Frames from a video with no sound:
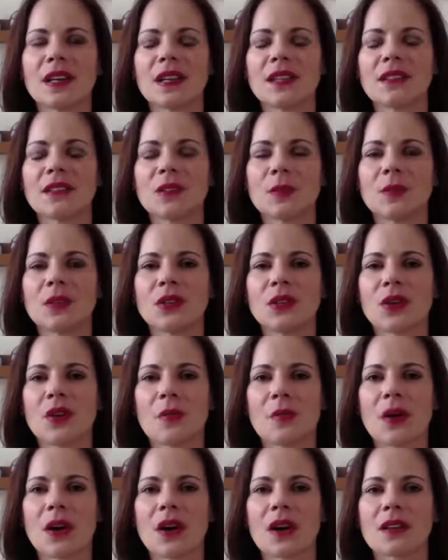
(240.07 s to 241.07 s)
you're ready to be
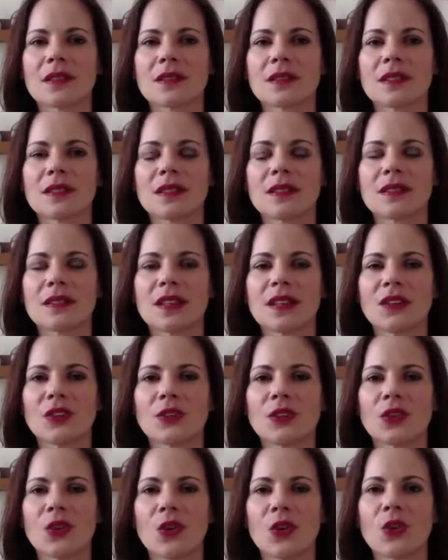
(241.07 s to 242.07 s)
your own boss is
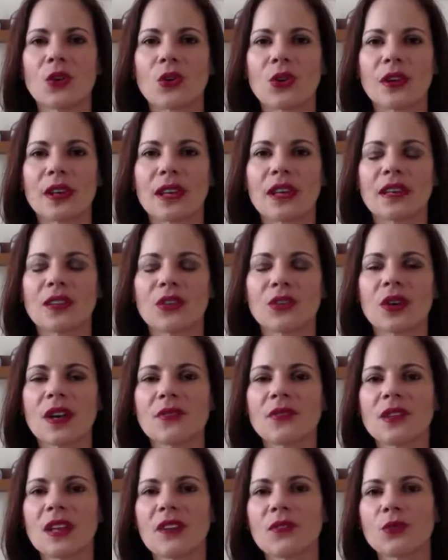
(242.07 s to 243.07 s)
that you're goal-oriented.
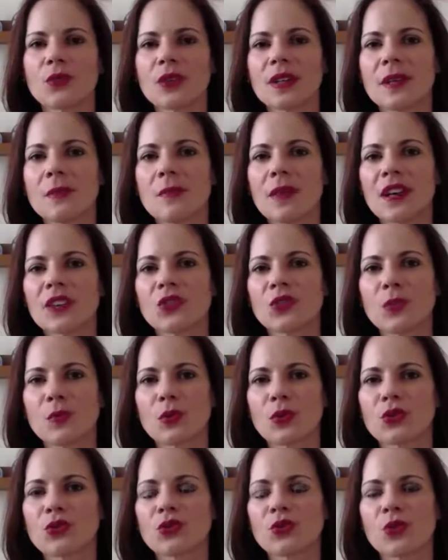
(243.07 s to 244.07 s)
You have to have really
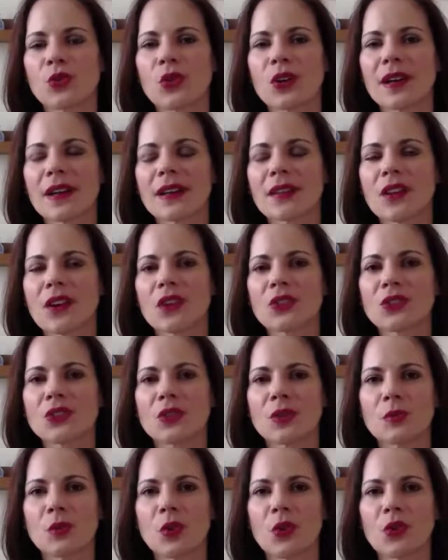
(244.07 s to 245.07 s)
measurable short and
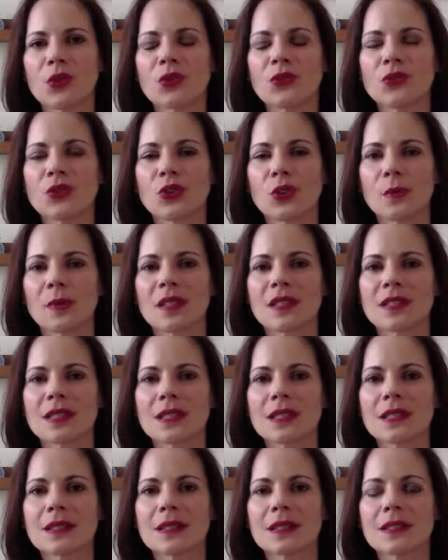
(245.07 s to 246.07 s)
long-term goals for your
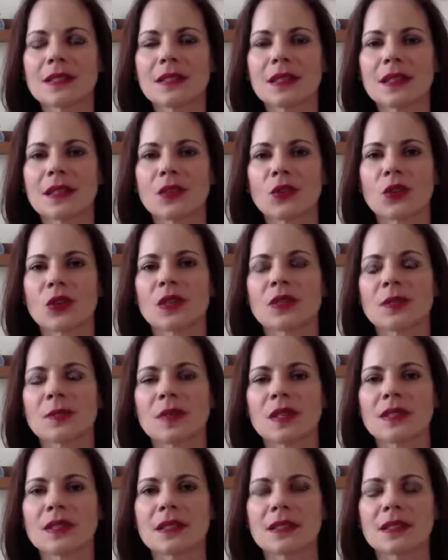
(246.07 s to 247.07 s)
business in order
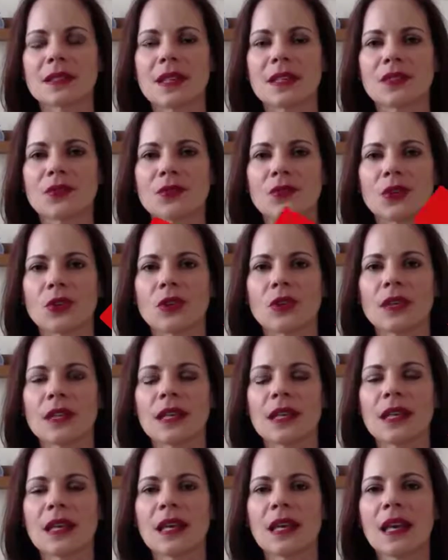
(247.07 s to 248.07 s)
to be
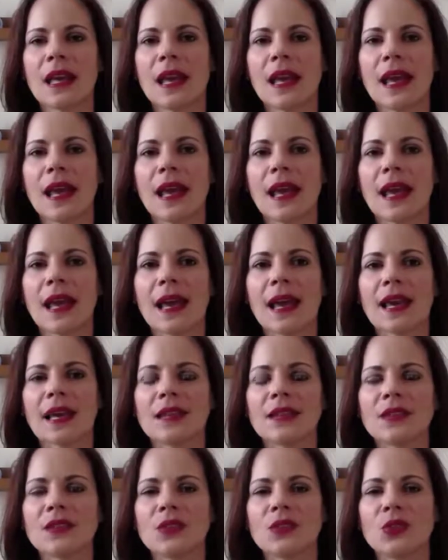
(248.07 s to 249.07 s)
successful.
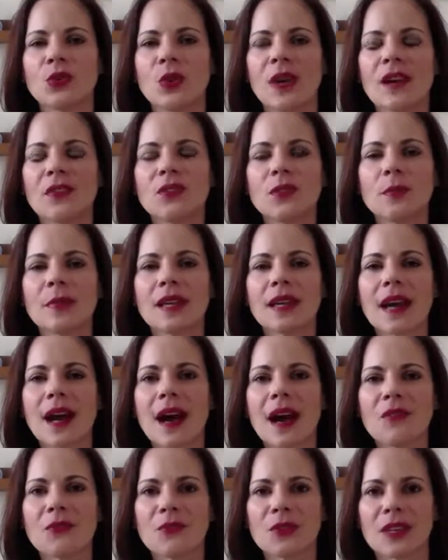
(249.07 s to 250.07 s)
And you have to be
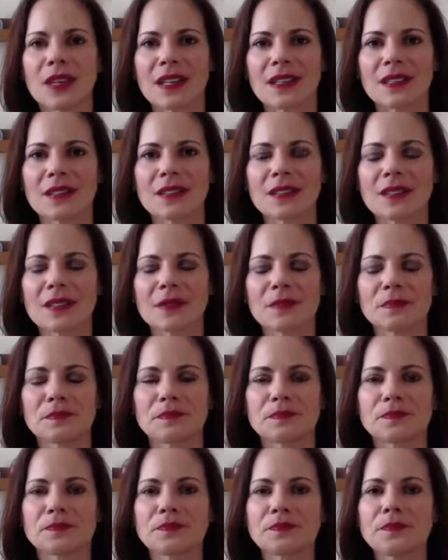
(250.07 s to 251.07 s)
confident.
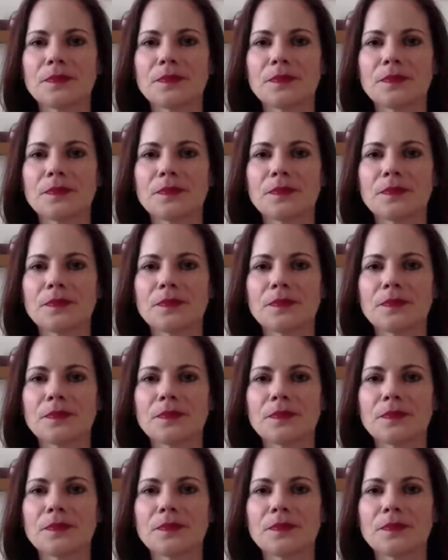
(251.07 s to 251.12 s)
